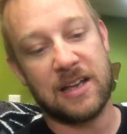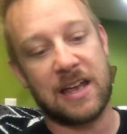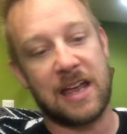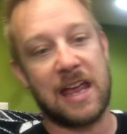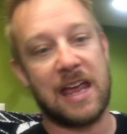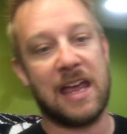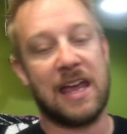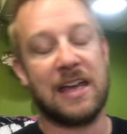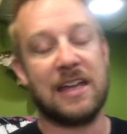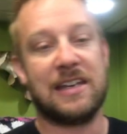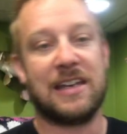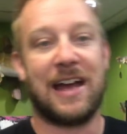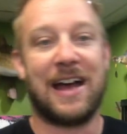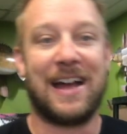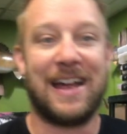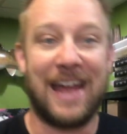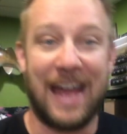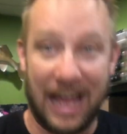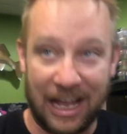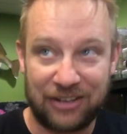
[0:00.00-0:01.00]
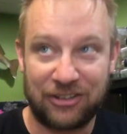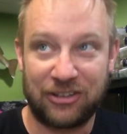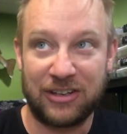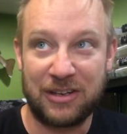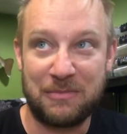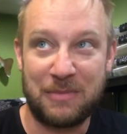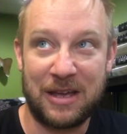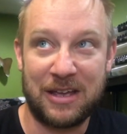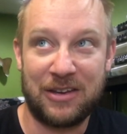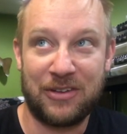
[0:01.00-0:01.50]
And I actually
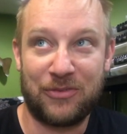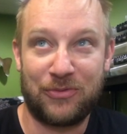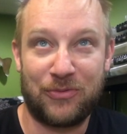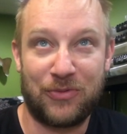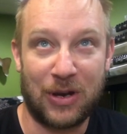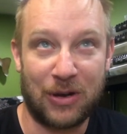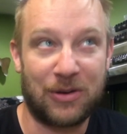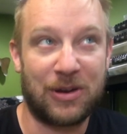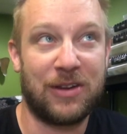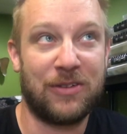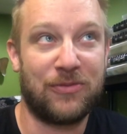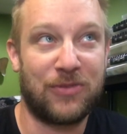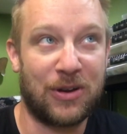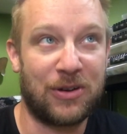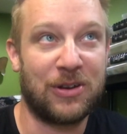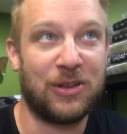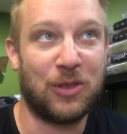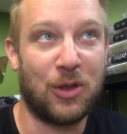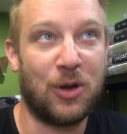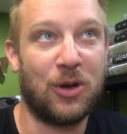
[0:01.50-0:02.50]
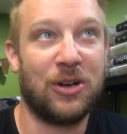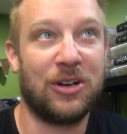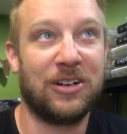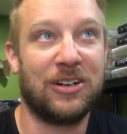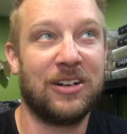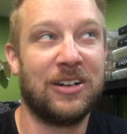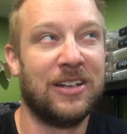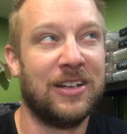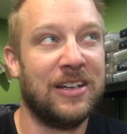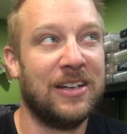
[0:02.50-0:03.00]
made a very, very
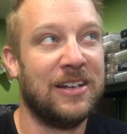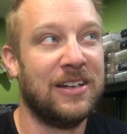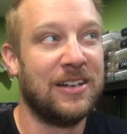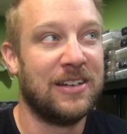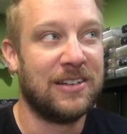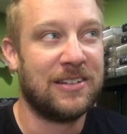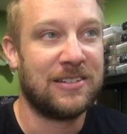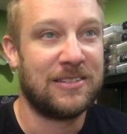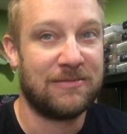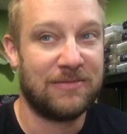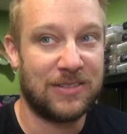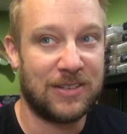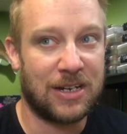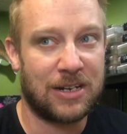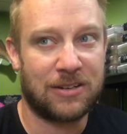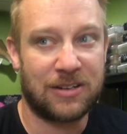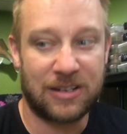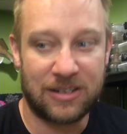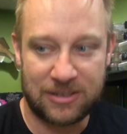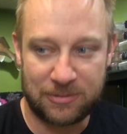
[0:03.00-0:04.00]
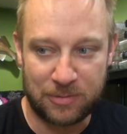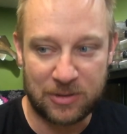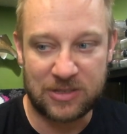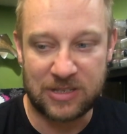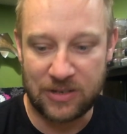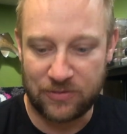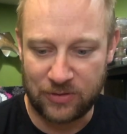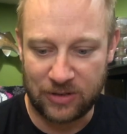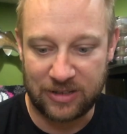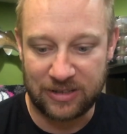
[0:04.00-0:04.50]
long, very
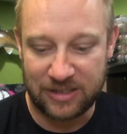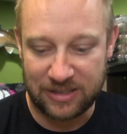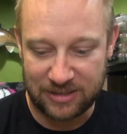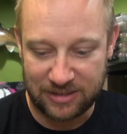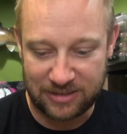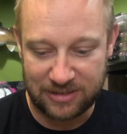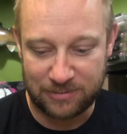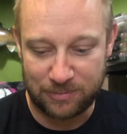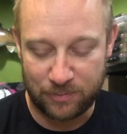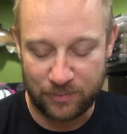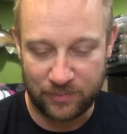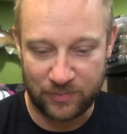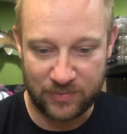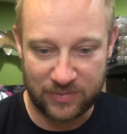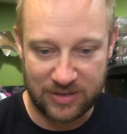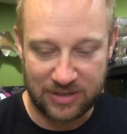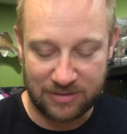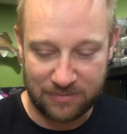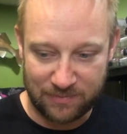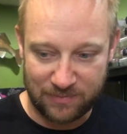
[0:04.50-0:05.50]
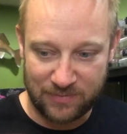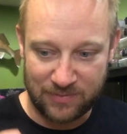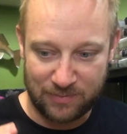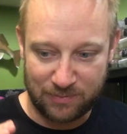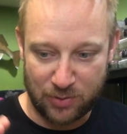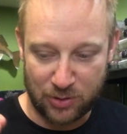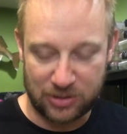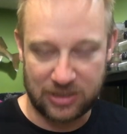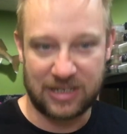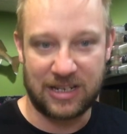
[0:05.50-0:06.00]
specifically
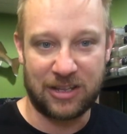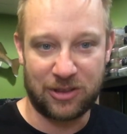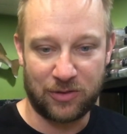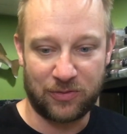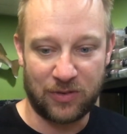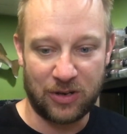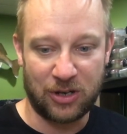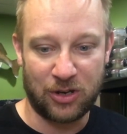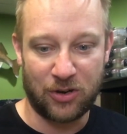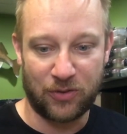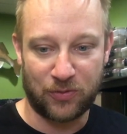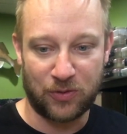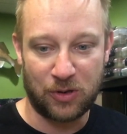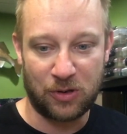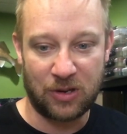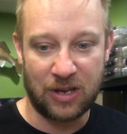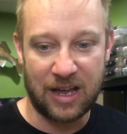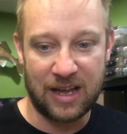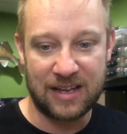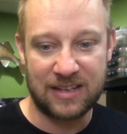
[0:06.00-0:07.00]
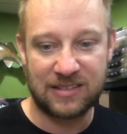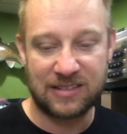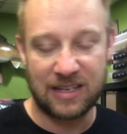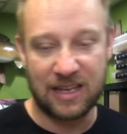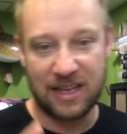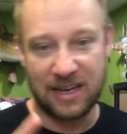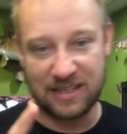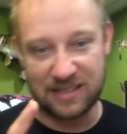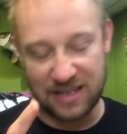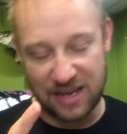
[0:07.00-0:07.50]
put together video for you guys.
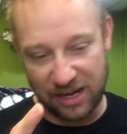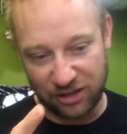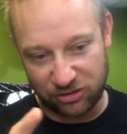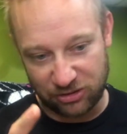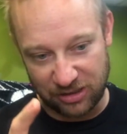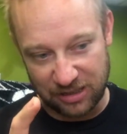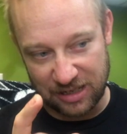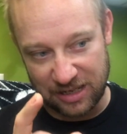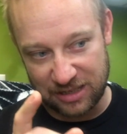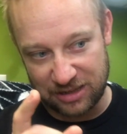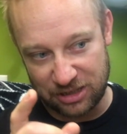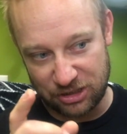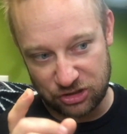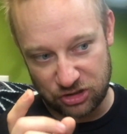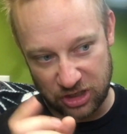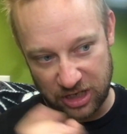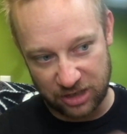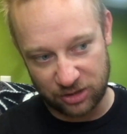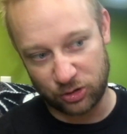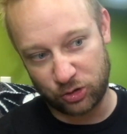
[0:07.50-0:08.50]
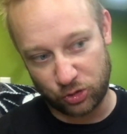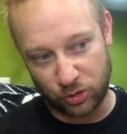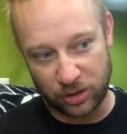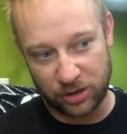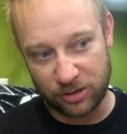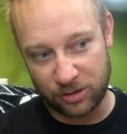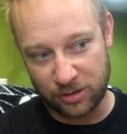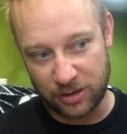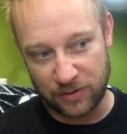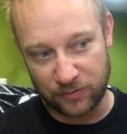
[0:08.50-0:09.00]
It is actually in the channel
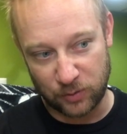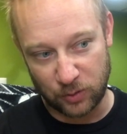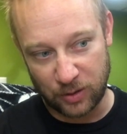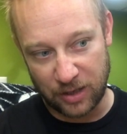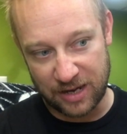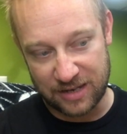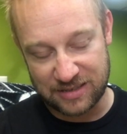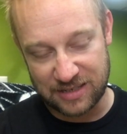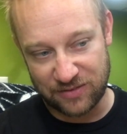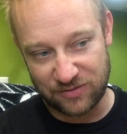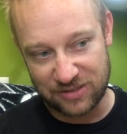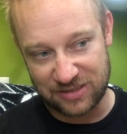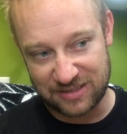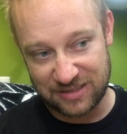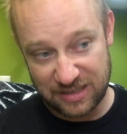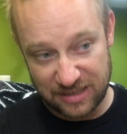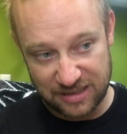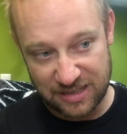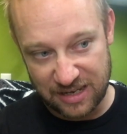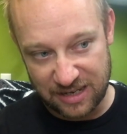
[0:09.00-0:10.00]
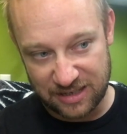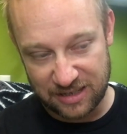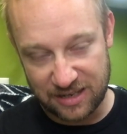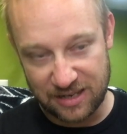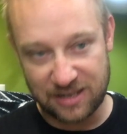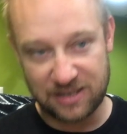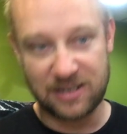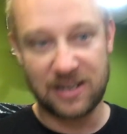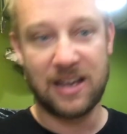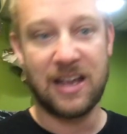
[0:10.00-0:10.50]
trailer. If you guys haven't seen that
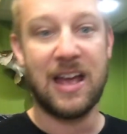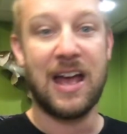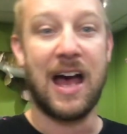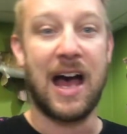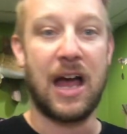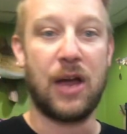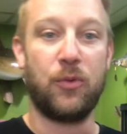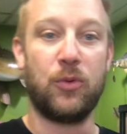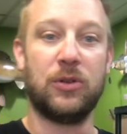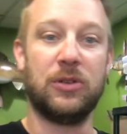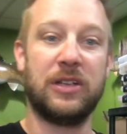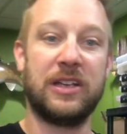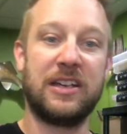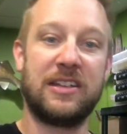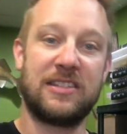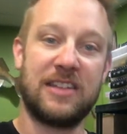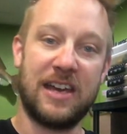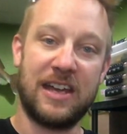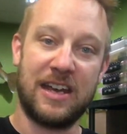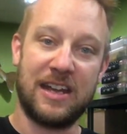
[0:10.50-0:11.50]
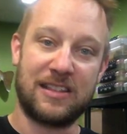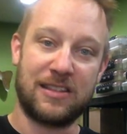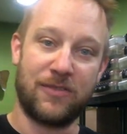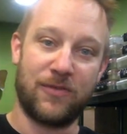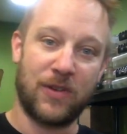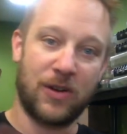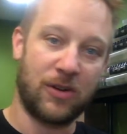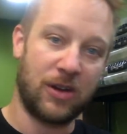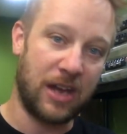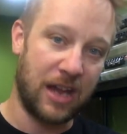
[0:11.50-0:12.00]
yet, I will link that at the
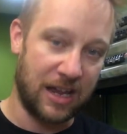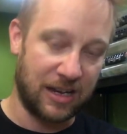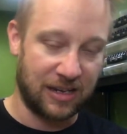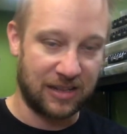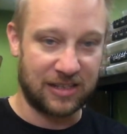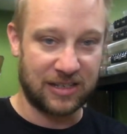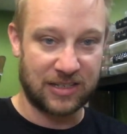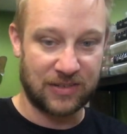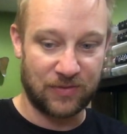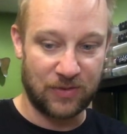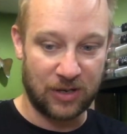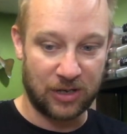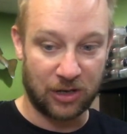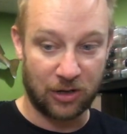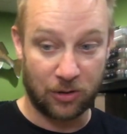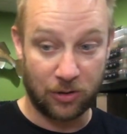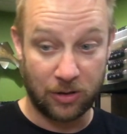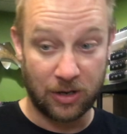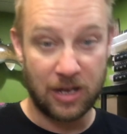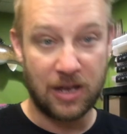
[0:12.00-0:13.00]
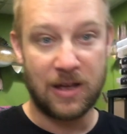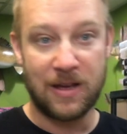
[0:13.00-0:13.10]
very end of this video.